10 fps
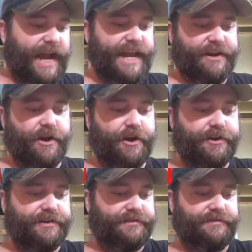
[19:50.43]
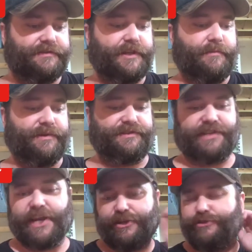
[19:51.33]
I had heard someone
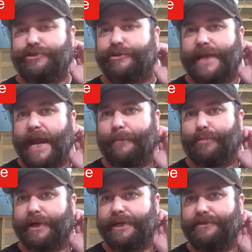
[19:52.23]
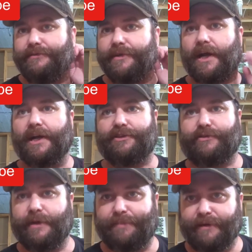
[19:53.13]
say, you can't breed
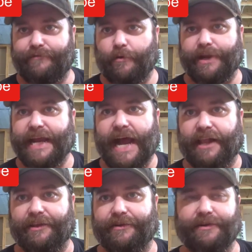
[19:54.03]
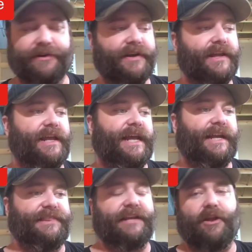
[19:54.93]
shrimp in a 40-gallon or
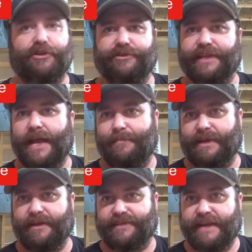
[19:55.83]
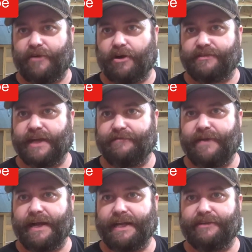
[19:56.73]
anything larger than that because they have a hard time
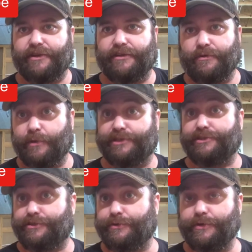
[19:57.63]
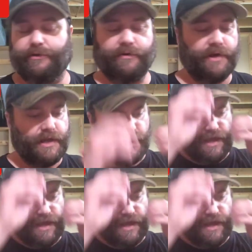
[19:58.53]
finding each other, which is true.